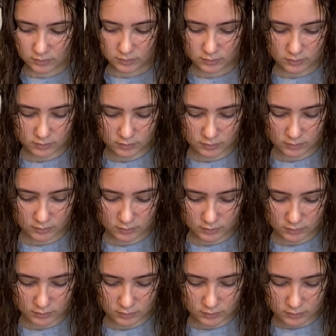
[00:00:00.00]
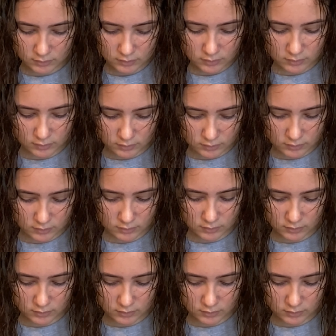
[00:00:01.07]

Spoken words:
[no speech]